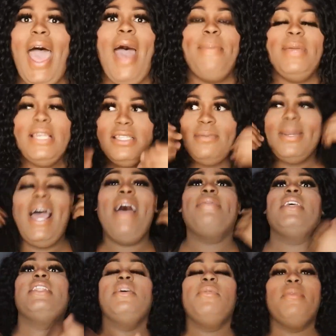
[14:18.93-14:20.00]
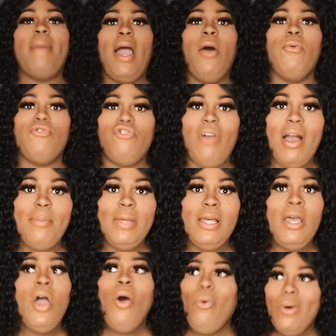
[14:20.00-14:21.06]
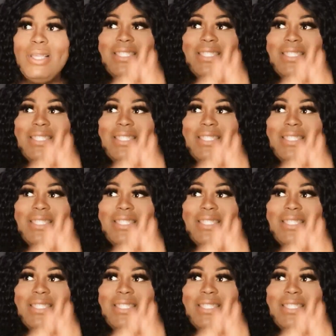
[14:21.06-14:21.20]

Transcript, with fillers: but I have to deal with my own trauma. Once that comes